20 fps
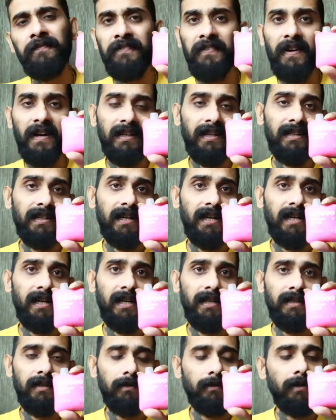
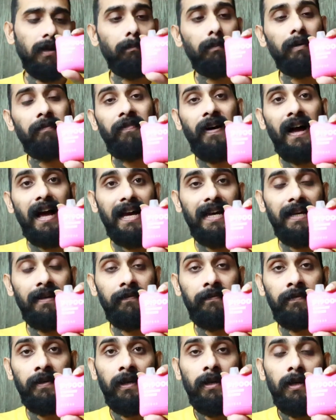the number
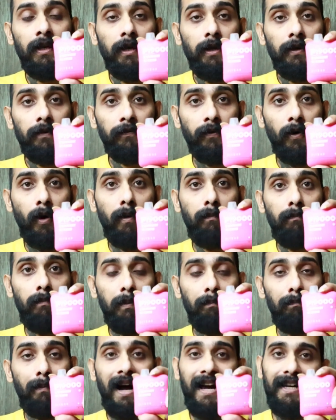five
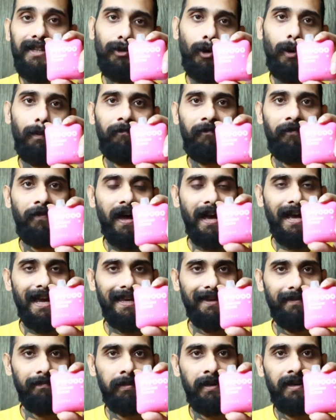from my top
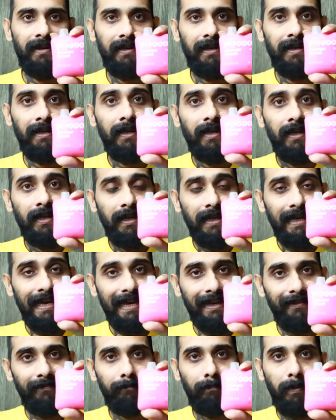five
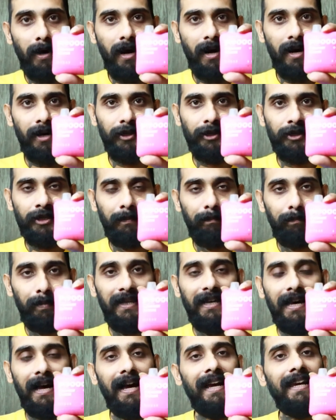Elf Bars
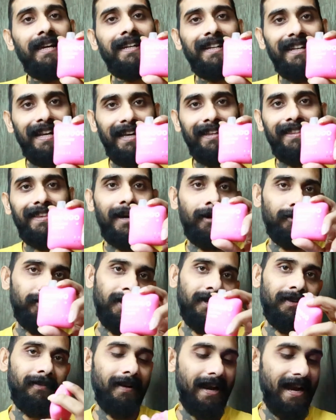PI
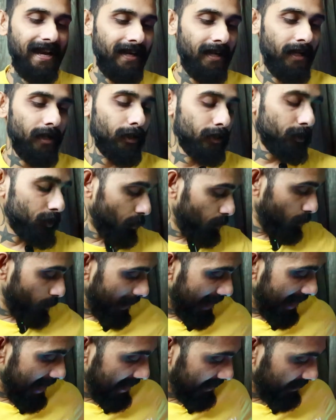9000, all right? So
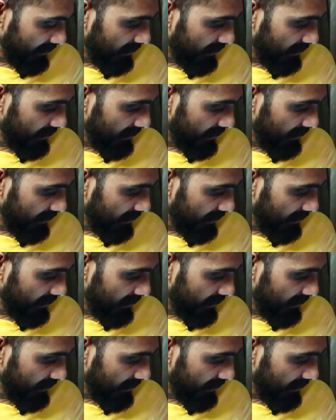at